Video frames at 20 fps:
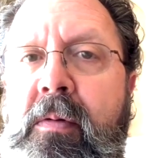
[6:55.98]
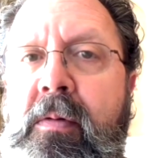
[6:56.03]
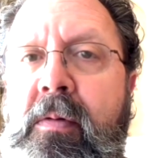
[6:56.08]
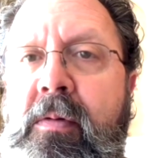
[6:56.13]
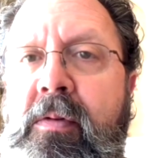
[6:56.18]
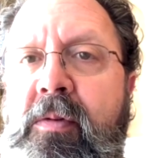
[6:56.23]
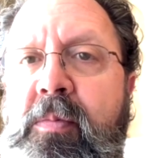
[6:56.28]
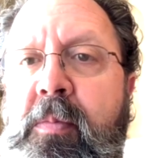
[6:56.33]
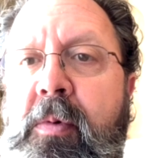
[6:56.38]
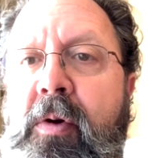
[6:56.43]

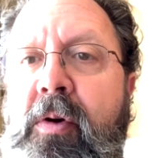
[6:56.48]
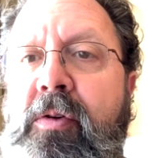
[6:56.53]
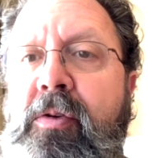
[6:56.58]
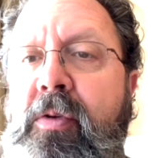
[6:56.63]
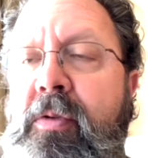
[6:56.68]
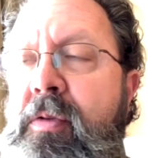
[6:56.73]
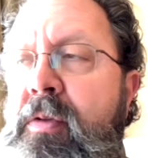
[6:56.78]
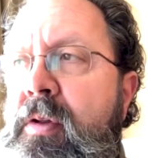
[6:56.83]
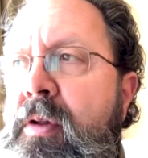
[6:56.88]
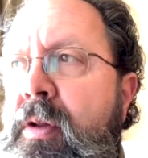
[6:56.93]

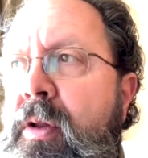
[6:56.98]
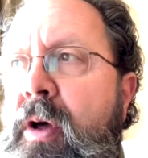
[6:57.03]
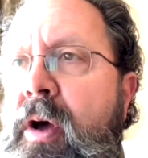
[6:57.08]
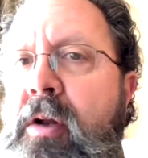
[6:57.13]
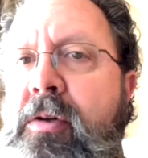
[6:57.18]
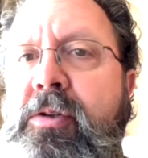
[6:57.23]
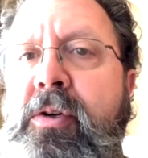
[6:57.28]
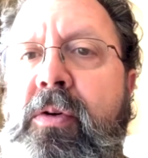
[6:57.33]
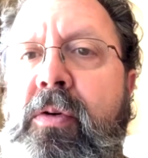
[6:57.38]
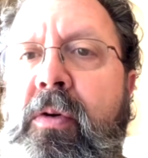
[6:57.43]
spiritual
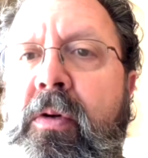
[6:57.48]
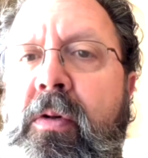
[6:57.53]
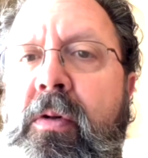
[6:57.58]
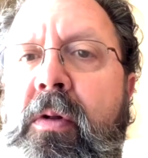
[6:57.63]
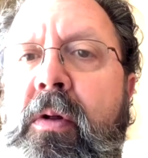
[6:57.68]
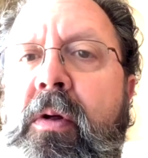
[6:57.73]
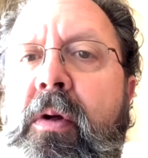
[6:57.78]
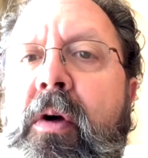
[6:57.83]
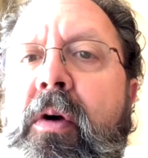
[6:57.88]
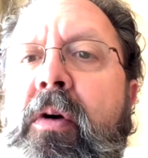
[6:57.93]
theological
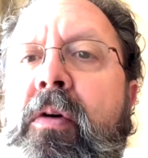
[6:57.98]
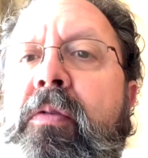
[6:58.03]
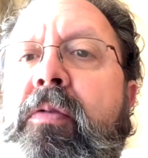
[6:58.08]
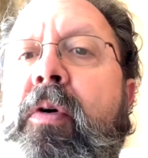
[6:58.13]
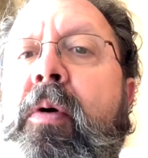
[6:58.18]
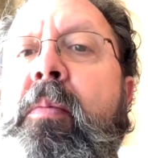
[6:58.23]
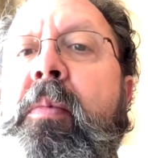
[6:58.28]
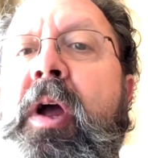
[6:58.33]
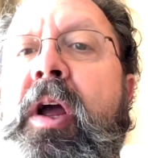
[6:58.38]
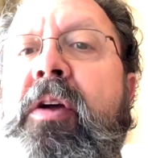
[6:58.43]

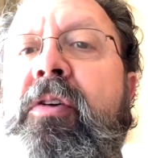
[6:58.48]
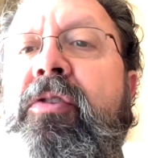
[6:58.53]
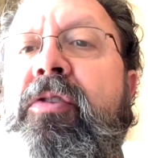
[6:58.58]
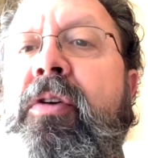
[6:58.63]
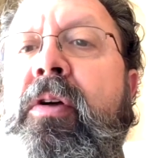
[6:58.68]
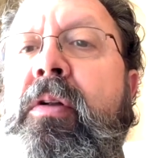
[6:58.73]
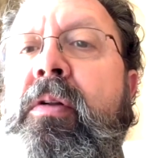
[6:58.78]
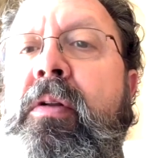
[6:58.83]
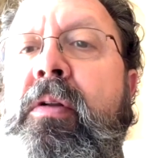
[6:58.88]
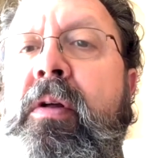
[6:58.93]

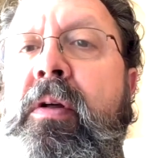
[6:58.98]
formation